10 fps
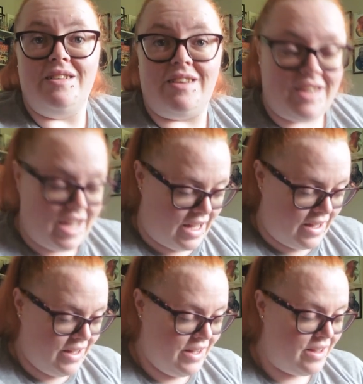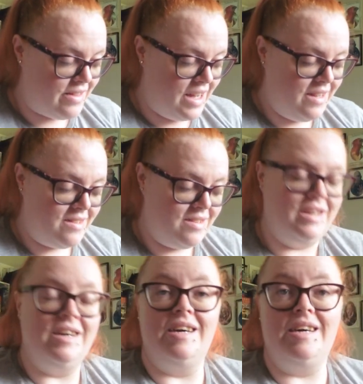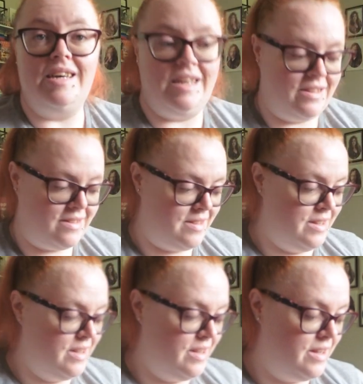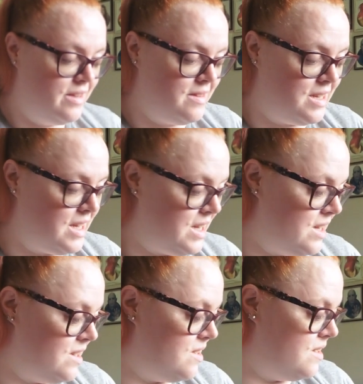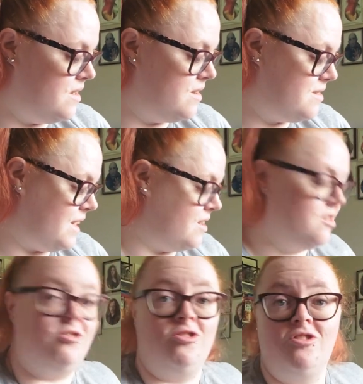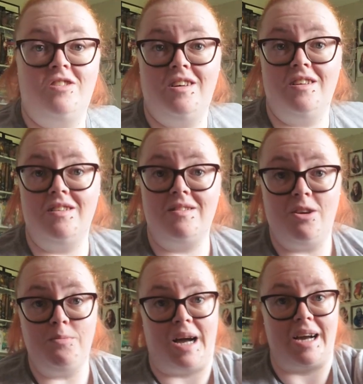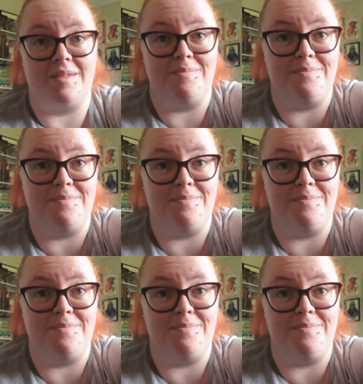So yeah, that is the second tote bag.